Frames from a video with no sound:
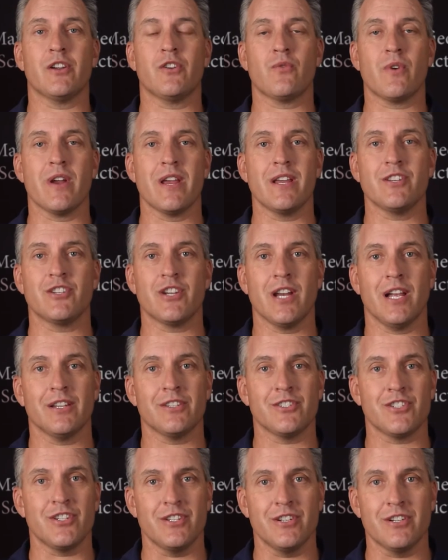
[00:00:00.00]
a great
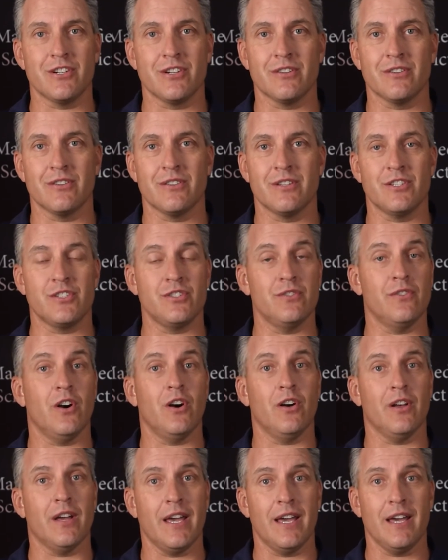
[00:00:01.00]
challenging year that you
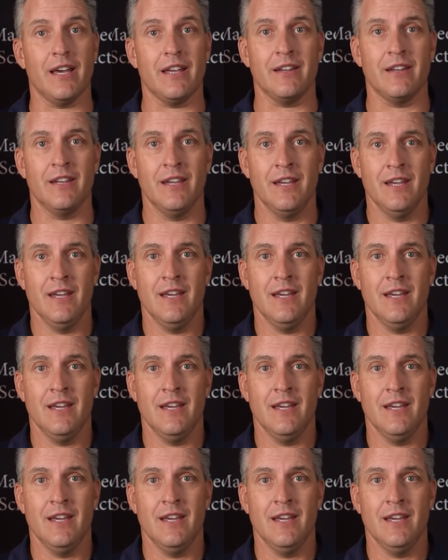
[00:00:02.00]
all had.